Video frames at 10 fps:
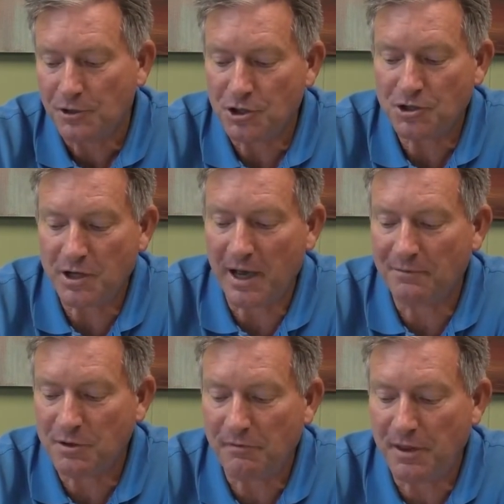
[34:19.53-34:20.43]
just
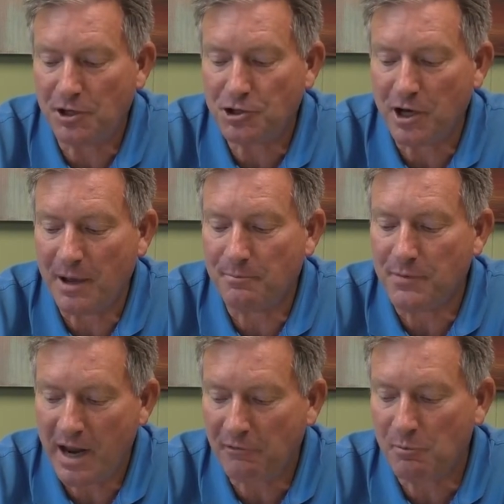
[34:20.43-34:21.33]
uh, to finish up,
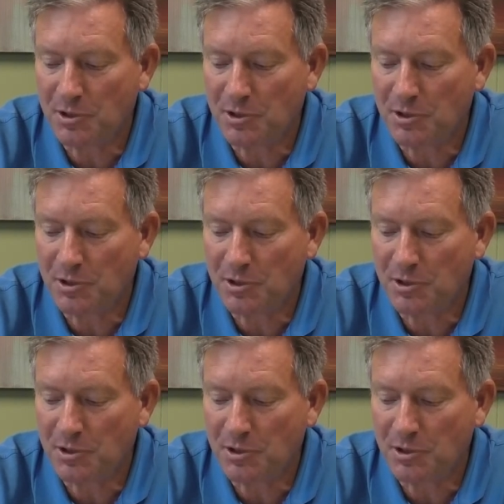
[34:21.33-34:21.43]
never